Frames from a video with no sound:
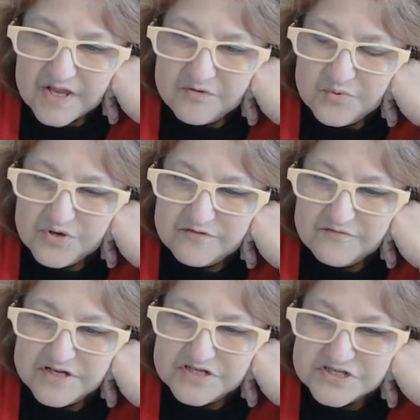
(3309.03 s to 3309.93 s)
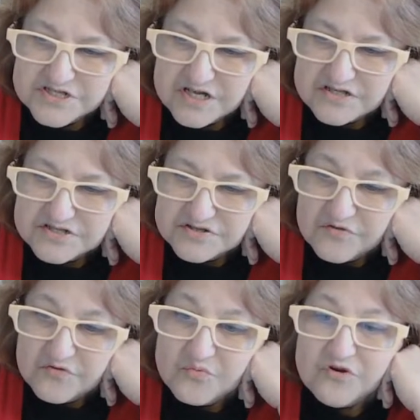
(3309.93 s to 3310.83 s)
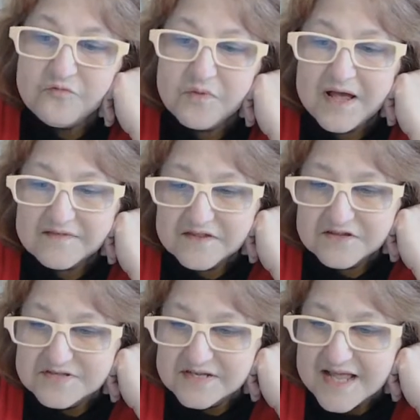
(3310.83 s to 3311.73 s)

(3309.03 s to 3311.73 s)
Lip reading: you're putting finishing touches on the wolf plaque that you did.